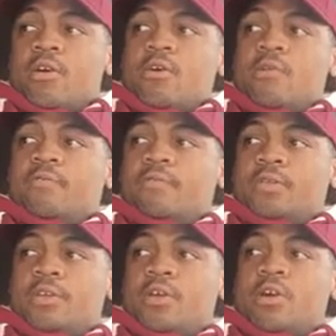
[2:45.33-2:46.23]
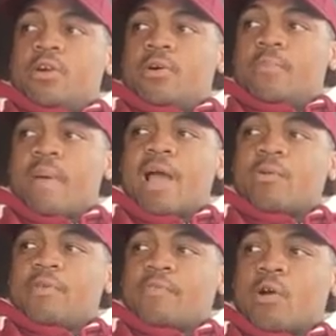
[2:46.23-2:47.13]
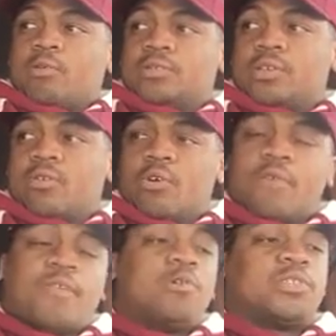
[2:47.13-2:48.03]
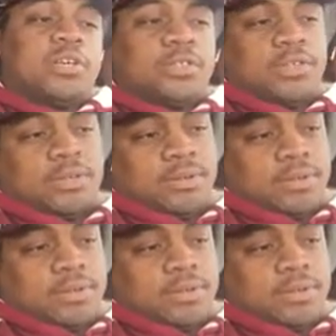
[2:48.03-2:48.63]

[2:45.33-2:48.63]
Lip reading: Your battery volts, or your voltage